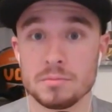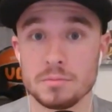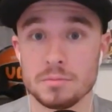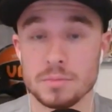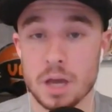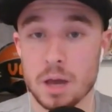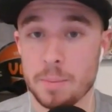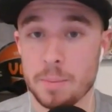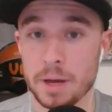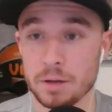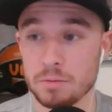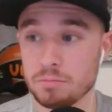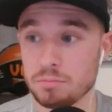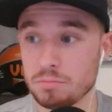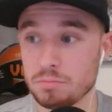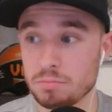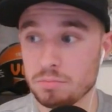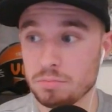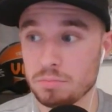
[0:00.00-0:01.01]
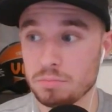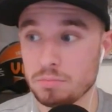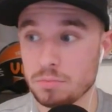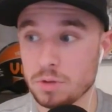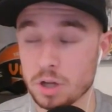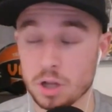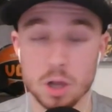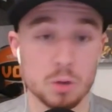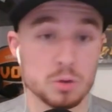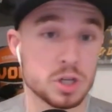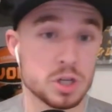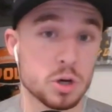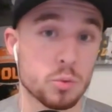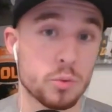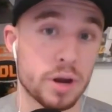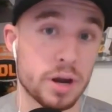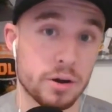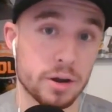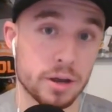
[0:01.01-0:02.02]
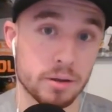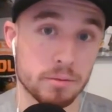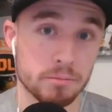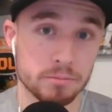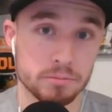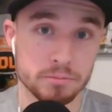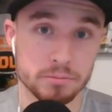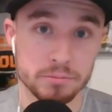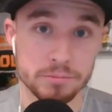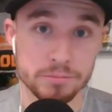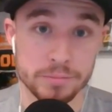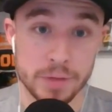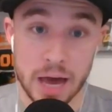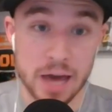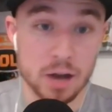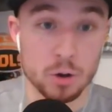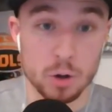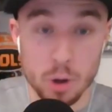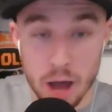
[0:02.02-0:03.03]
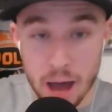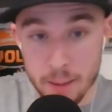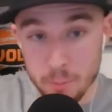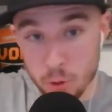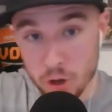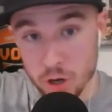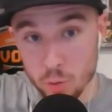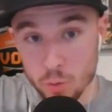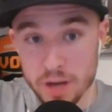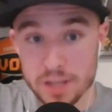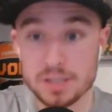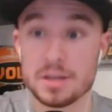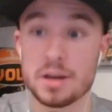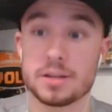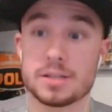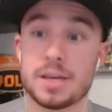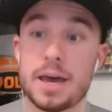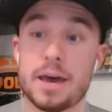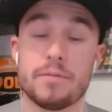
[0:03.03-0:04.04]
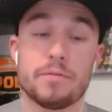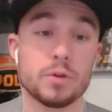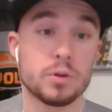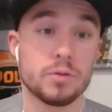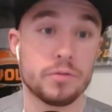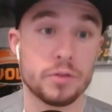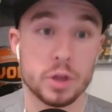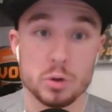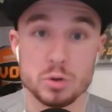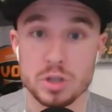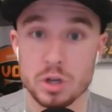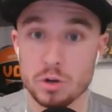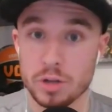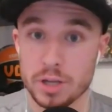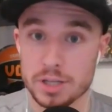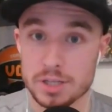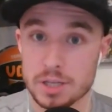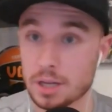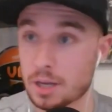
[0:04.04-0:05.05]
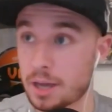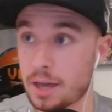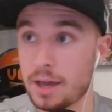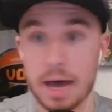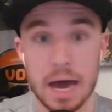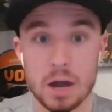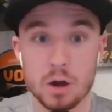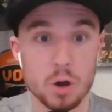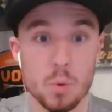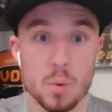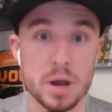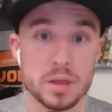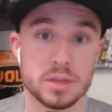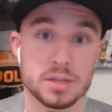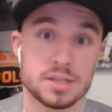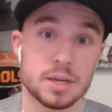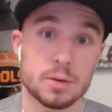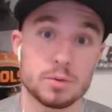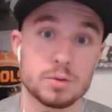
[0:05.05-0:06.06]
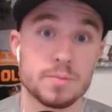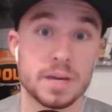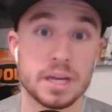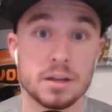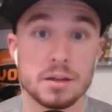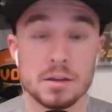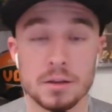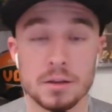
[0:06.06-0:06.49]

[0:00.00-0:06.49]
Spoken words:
How about the clothes that you're wearing? I don't know. I'm wearing a Red Sox hat for those that are listening. I don't know where this thing was made.